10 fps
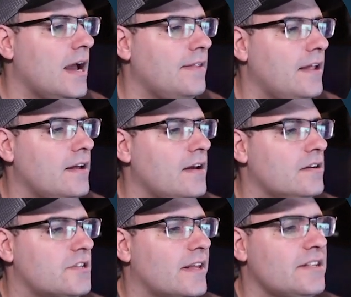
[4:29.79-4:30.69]
And then
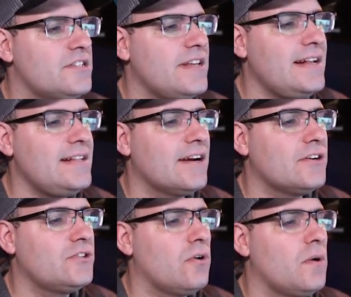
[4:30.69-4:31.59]
select the state and
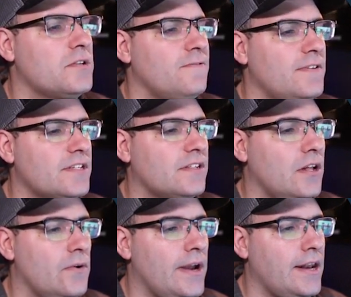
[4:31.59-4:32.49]
territory where it's physically
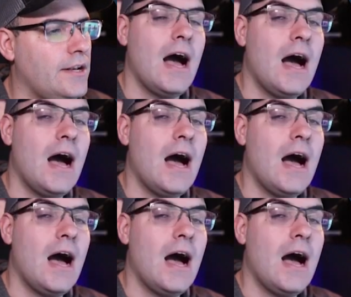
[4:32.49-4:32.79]
located.